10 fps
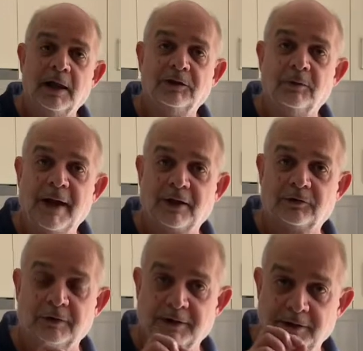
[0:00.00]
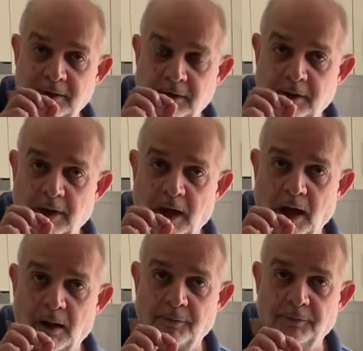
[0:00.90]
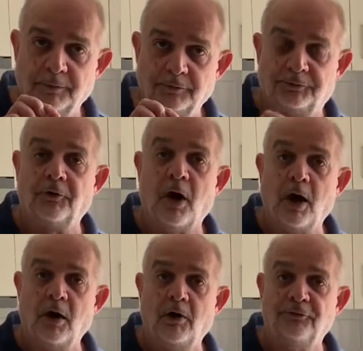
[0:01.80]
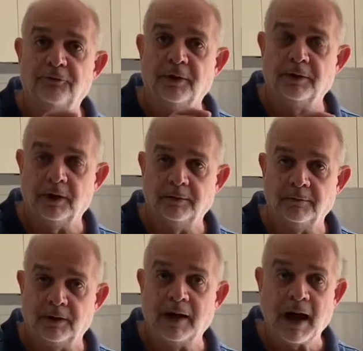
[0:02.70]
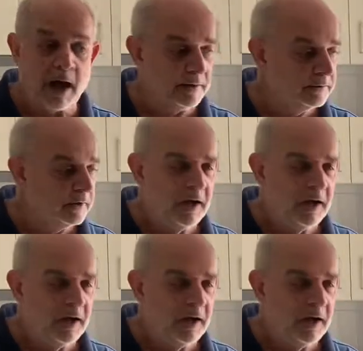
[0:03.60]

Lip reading: them actually dry off and harden.